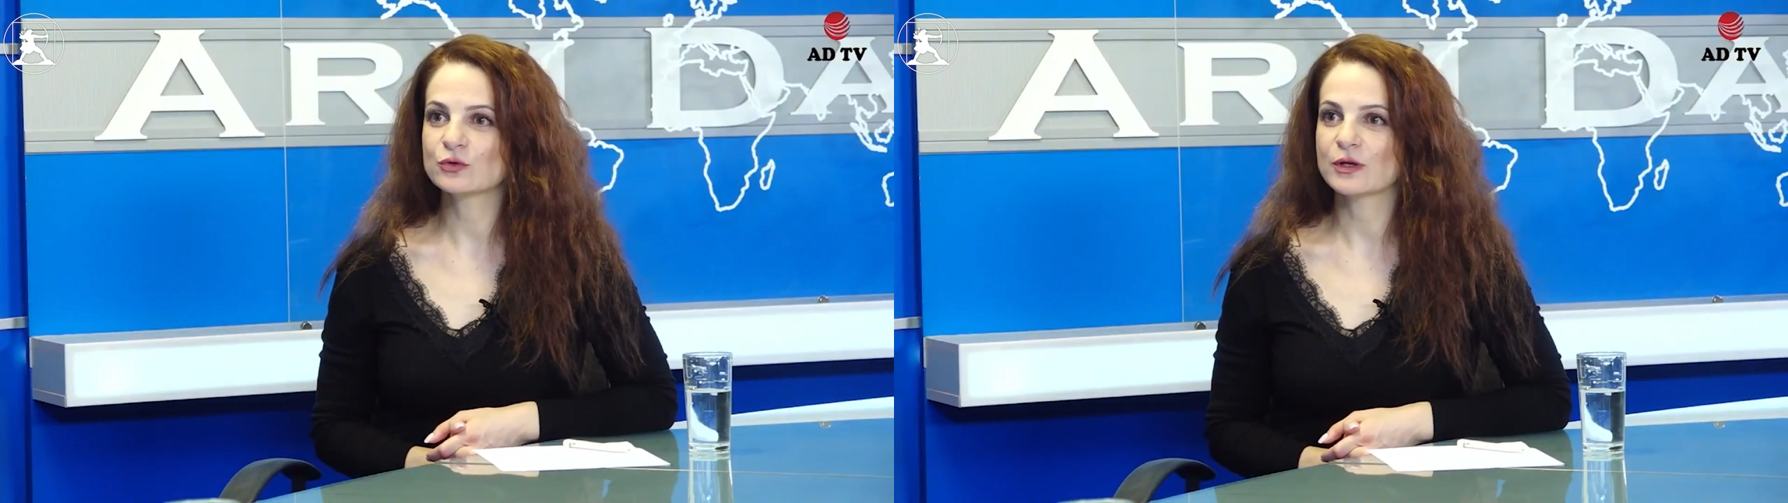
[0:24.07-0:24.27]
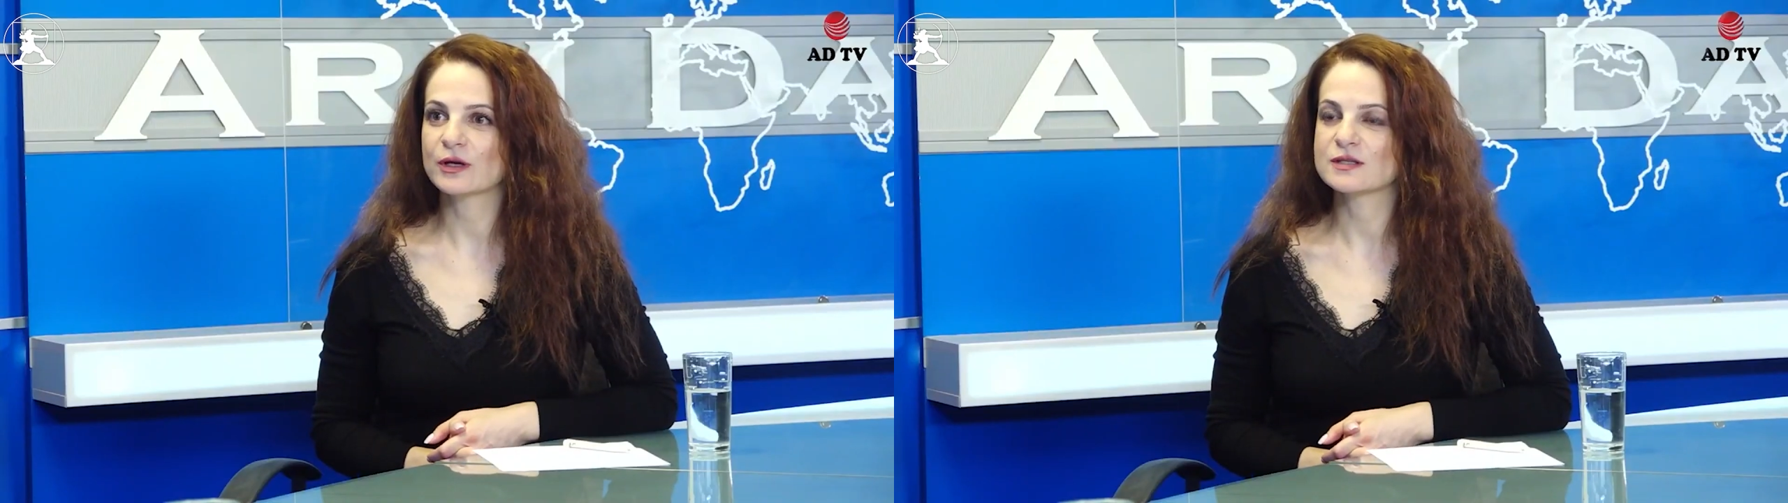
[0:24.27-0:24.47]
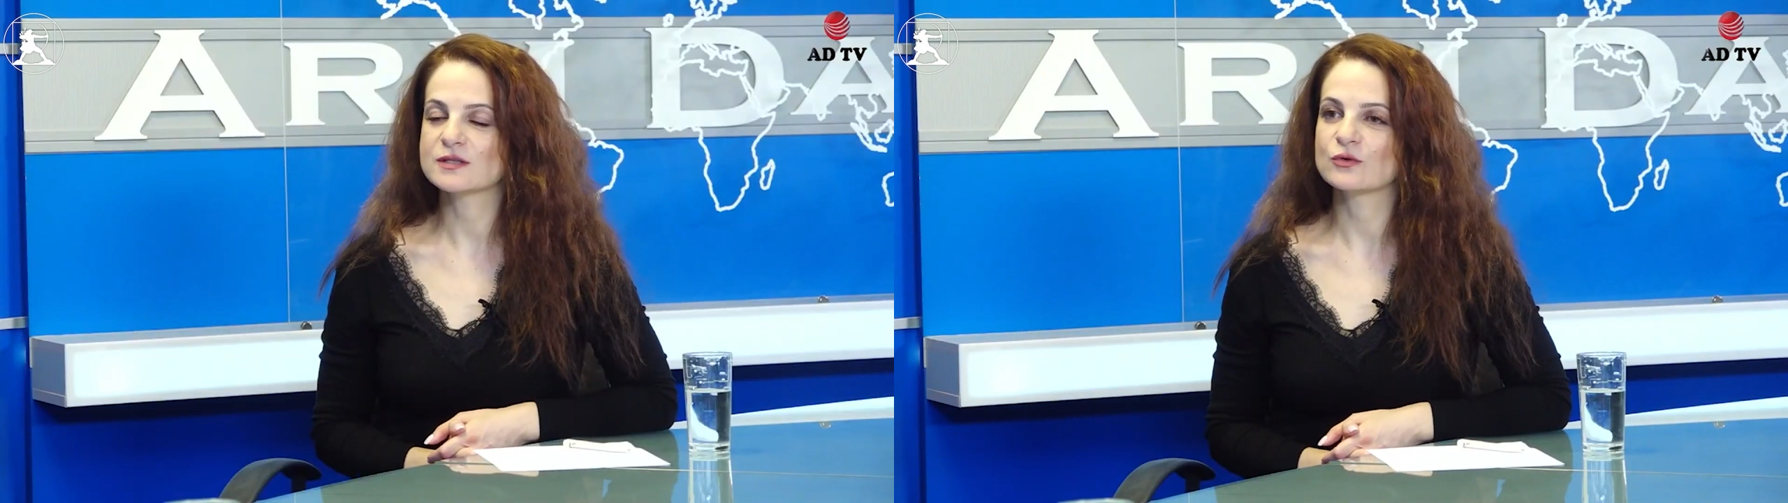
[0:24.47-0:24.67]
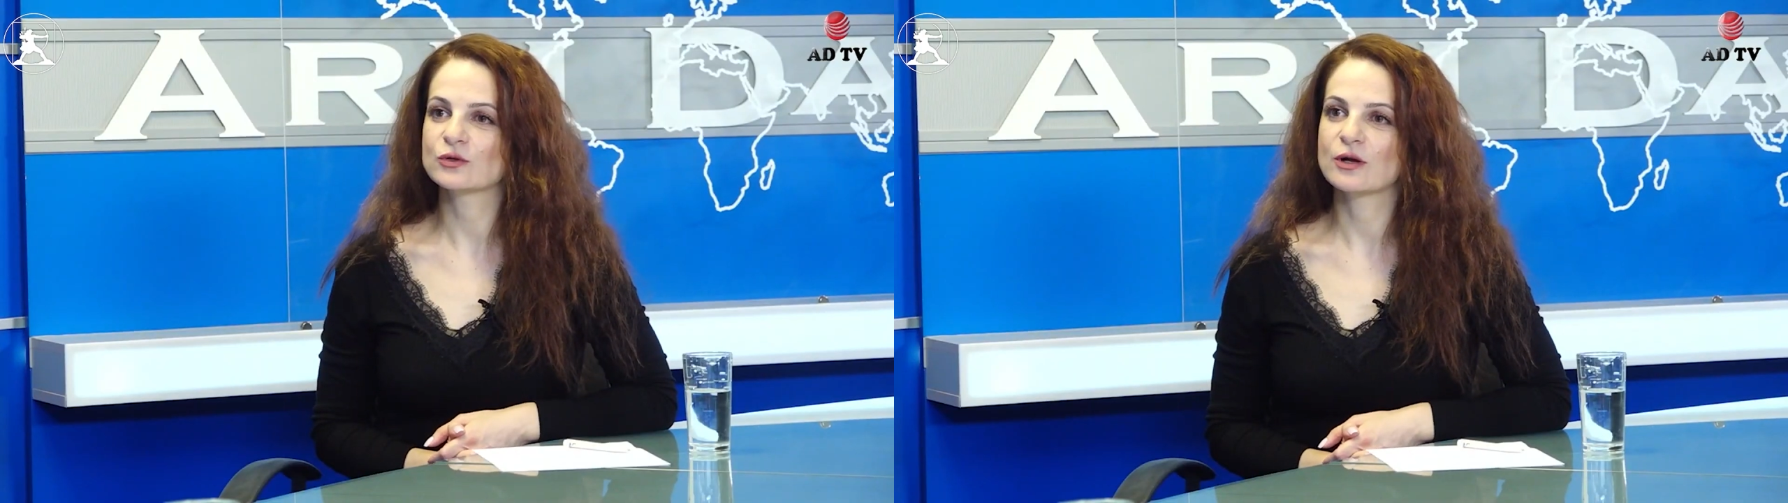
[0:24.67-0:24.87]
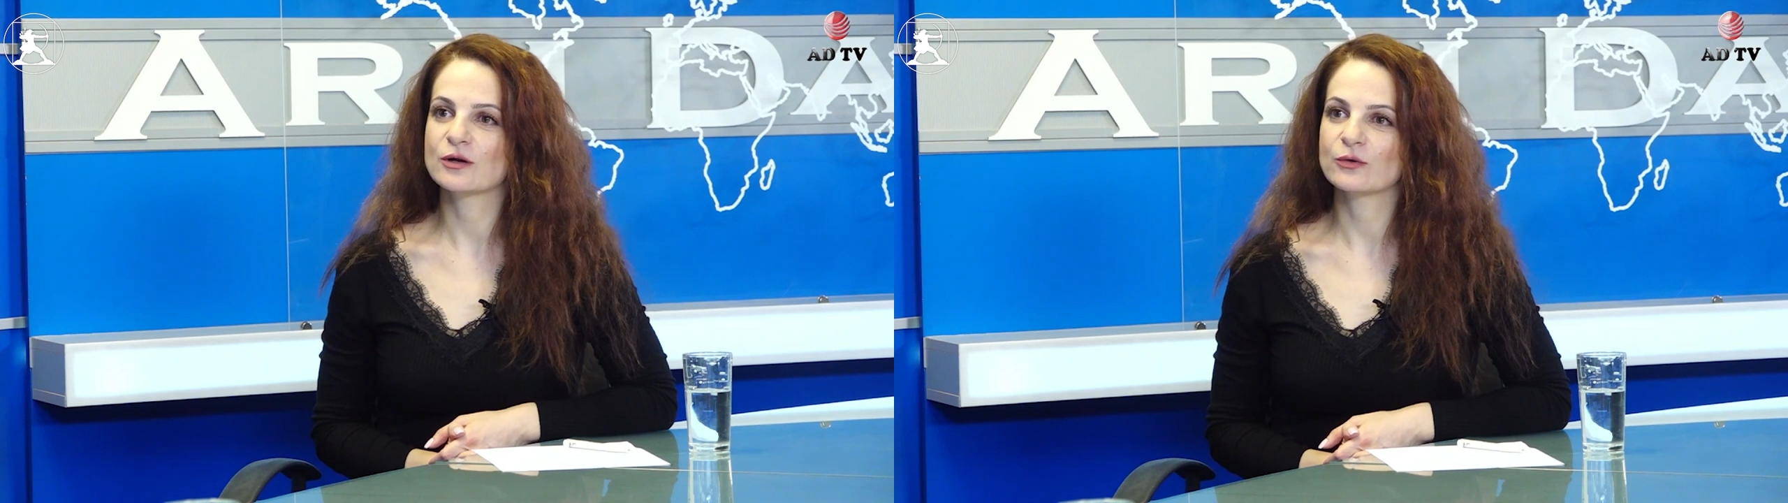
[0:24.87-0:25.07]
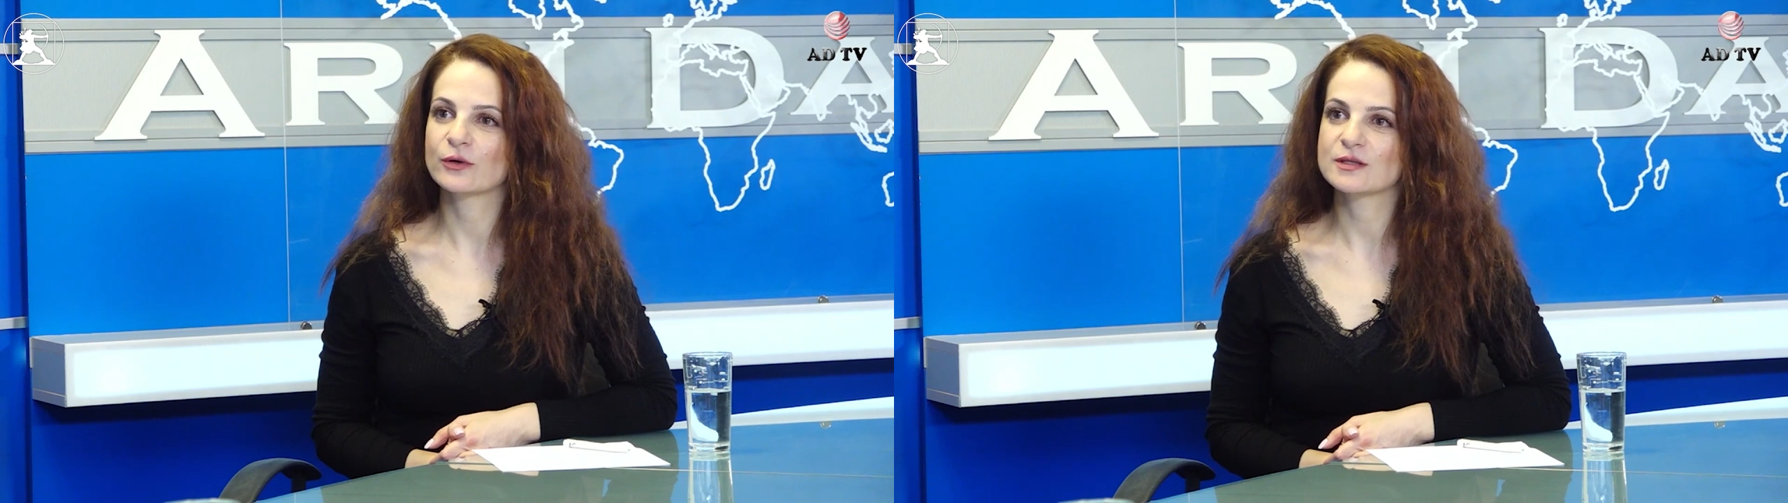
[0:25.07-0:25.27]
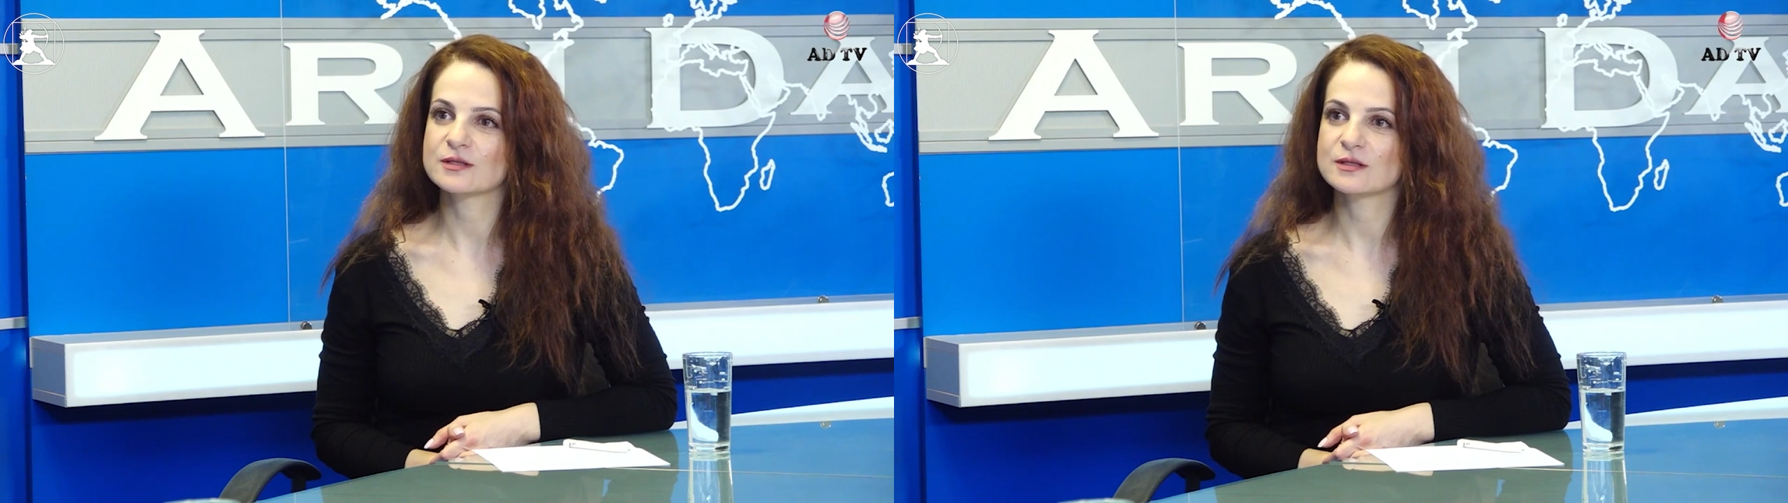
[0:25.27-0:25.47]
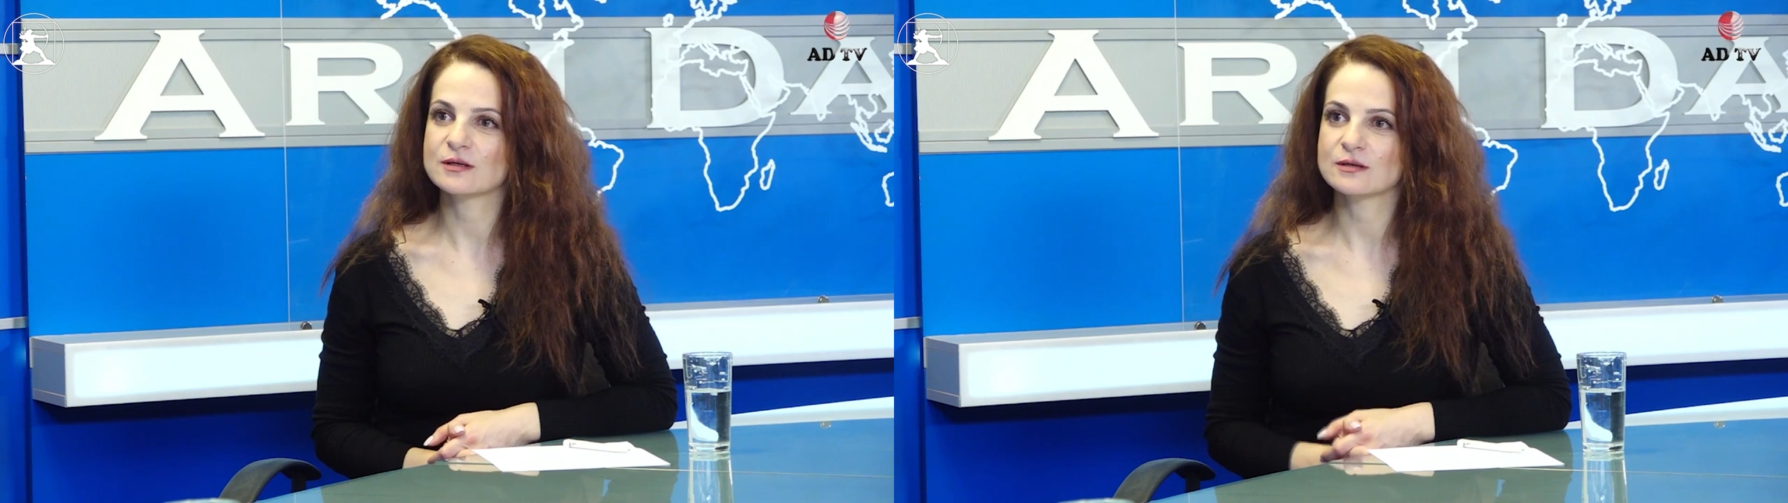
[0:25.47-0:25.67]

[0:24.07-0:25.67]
Well, in this case,